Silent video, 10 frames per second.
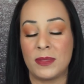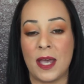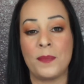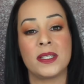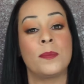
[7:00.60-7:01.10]

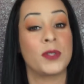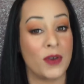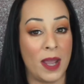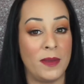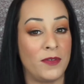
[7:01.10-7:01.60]
up.
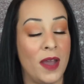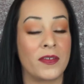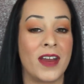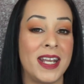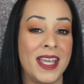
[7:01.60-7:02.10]
Subscribe if you haven't
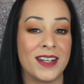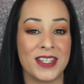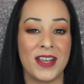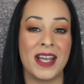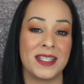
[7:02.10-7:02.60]
already. And I'll see
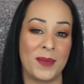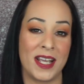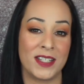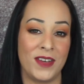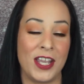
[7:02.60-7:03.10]
you guys in my
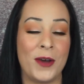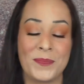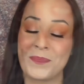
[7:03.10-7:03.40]
next video.